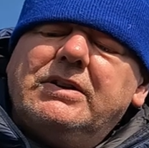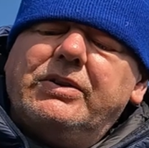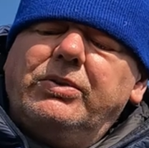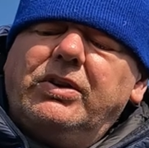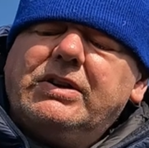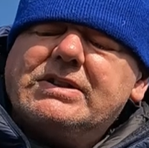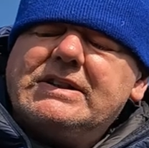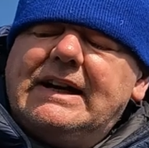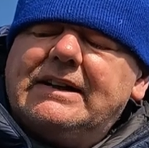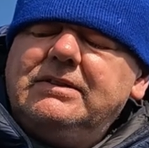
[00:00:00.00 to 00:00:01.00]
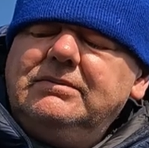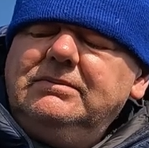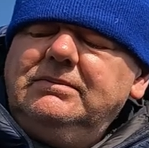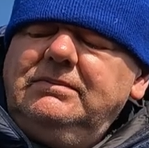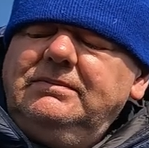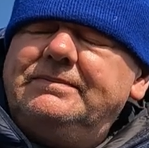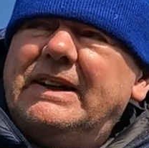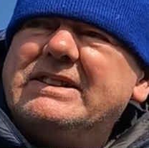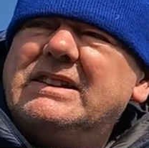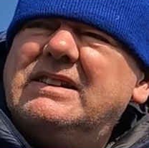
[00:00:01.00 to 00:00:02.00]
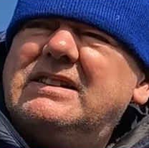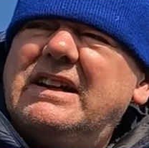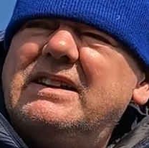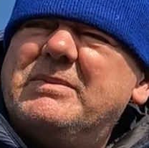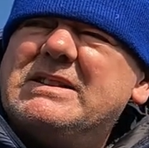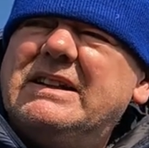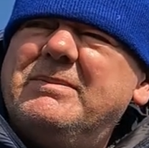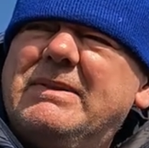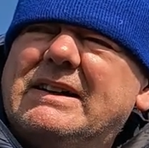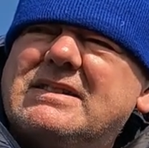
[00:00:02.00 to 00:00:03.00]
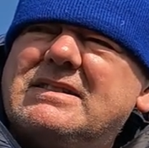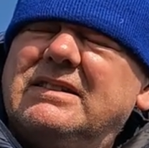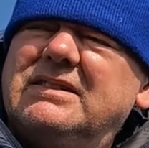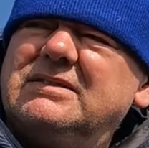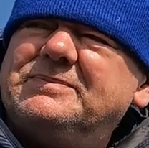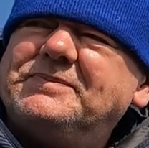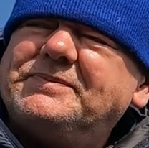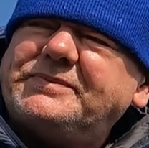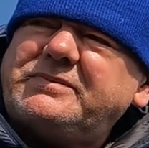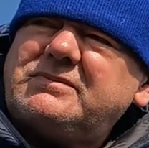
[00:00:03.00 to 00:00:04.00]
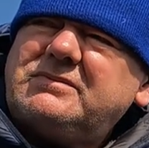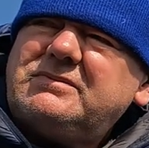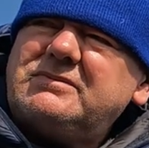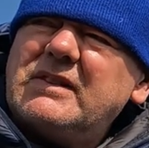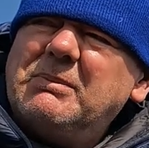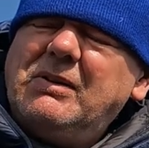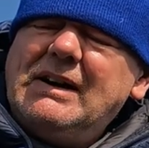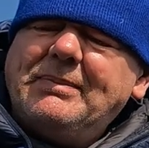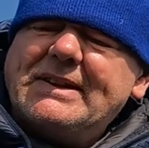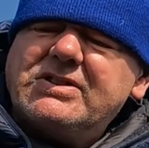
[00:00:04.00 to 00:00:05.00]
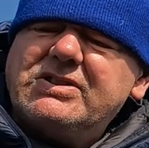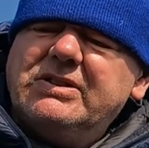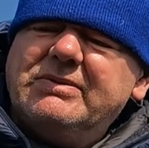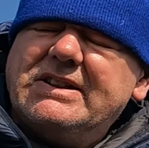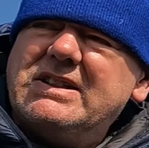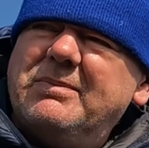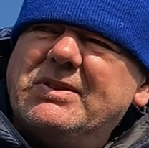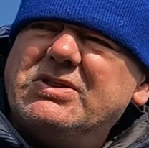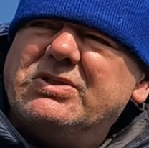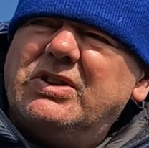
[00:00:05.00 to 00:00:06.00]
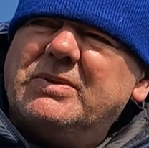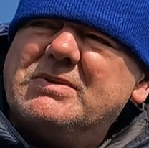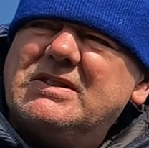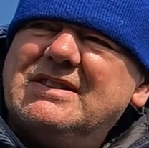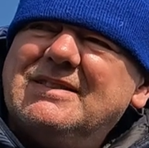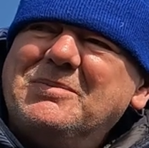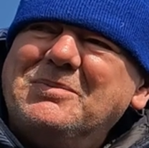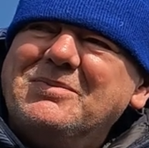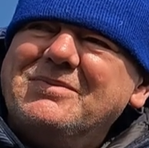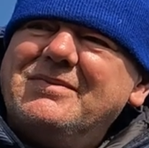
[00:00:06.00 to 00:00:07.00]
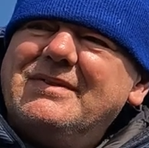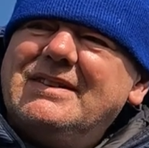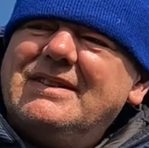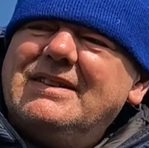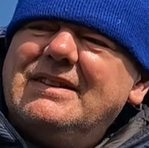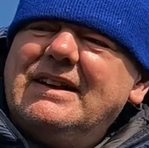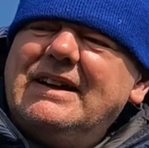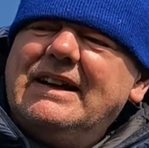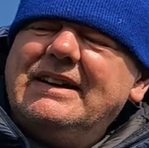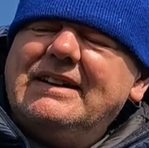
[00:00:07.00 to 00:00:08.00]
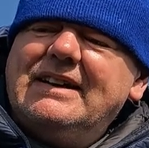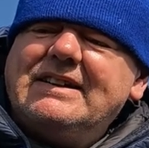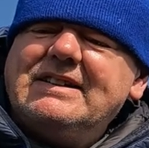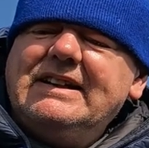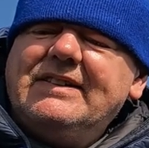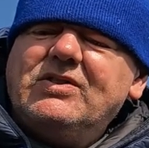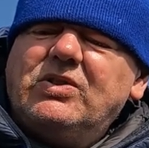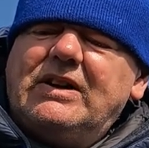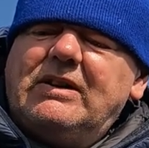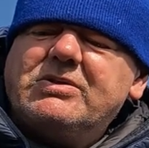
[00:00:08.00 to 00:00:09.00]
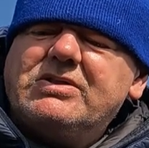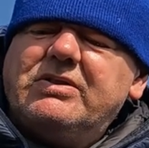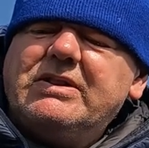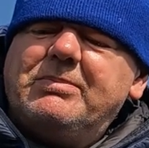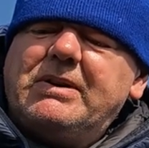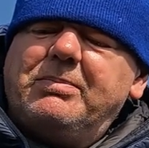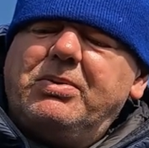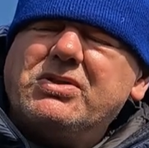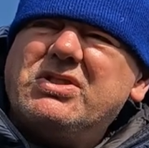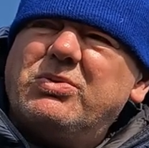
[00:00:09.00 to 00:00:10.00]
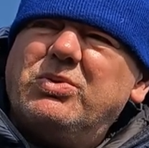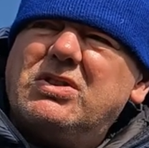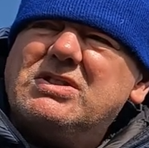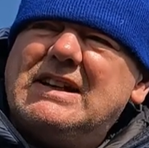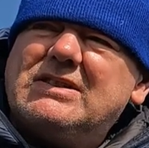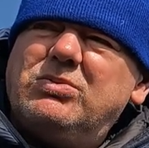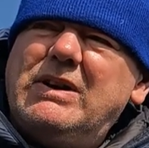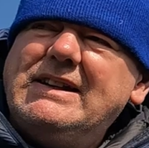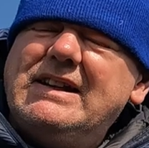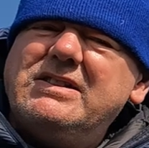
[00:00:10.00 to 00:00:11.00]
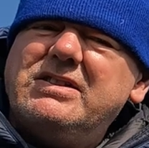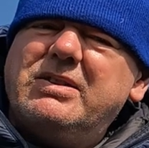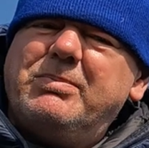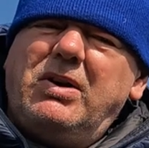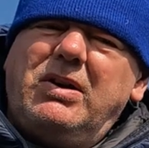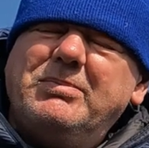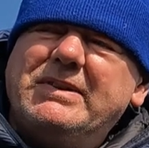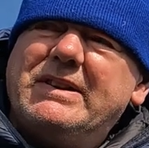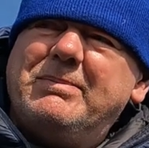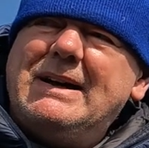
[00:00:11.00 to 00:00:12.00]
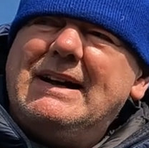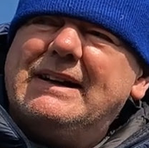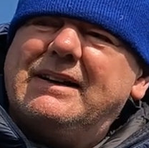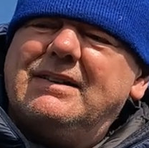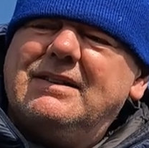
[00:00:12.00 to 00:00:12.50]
The rucksack, I didn't get into my sleeping bag till about 2:30 when the temperature dropped, and I didn't even know I was doing it, but I pushed the rucksack right into the bottom of the bag,